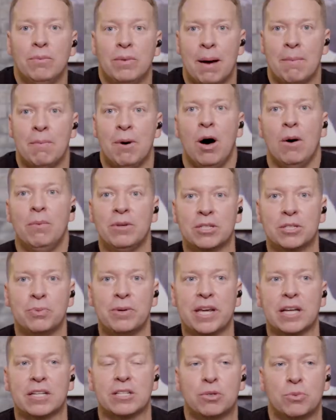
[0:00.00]
I'm home this
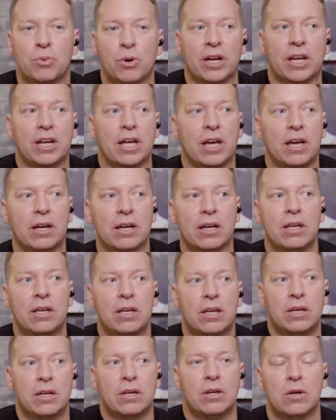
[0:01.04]
weekend, so we're gonna
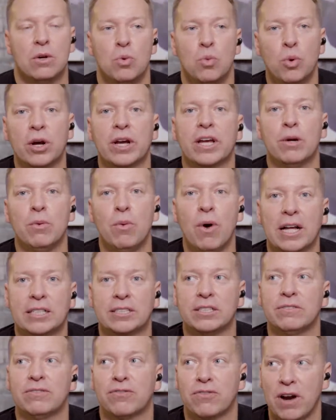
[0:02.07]
we're gonna watch
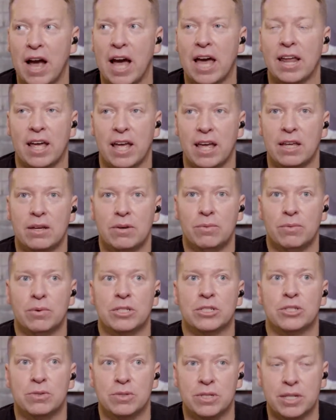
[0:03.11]
it Friday
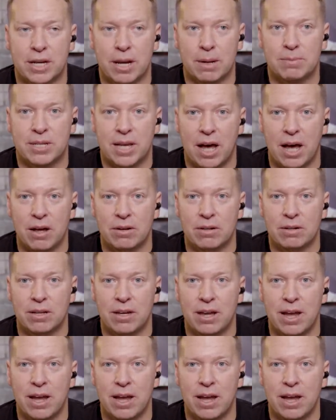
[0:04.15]
as soon as it comes out,